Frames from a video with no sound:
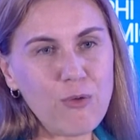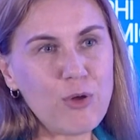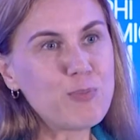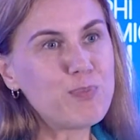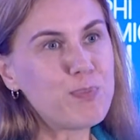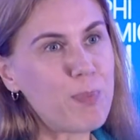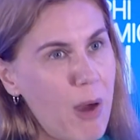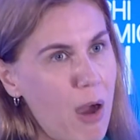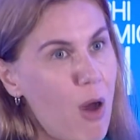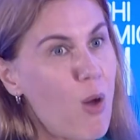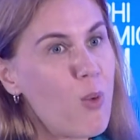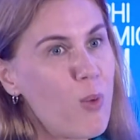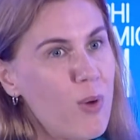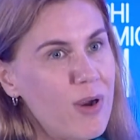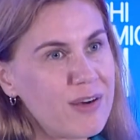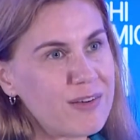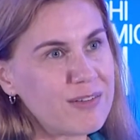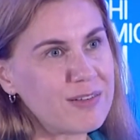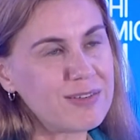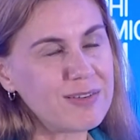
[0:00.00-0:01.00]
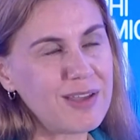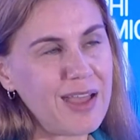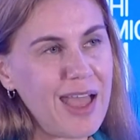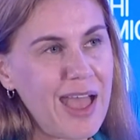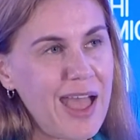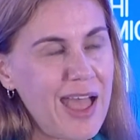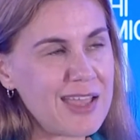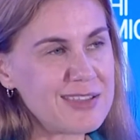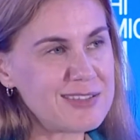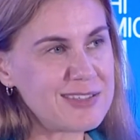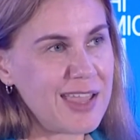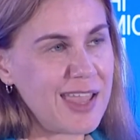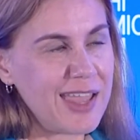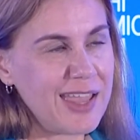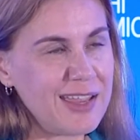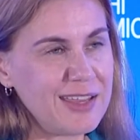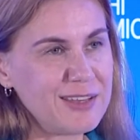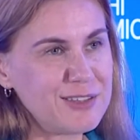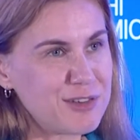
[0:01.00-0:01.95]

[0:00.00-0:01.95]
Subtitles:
power as a